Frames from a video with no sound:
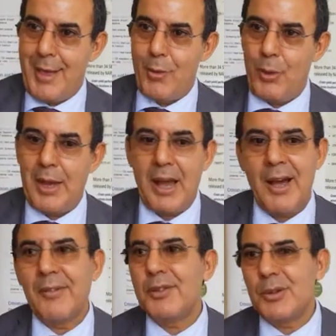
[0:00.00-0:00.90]
We
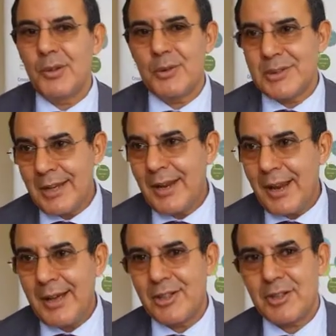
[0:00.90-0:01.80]
have to still
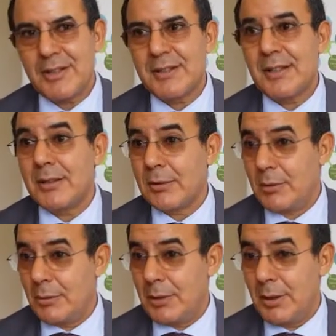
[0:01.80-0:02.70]
adjust it
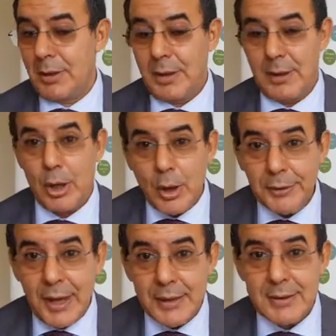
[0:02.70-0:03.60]
to the
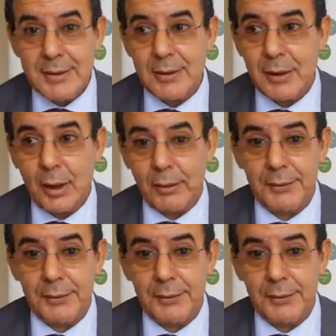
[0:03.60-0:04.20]
context of